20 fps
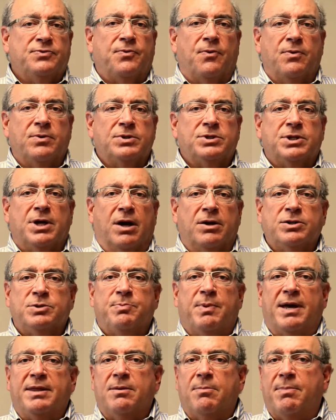for and
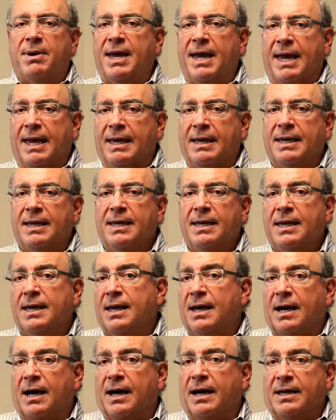charged by the bank
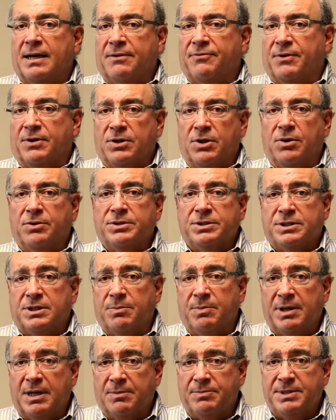if a loan is
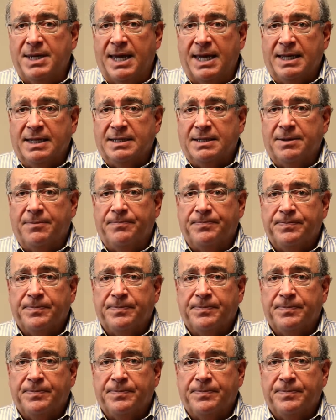to be obtained.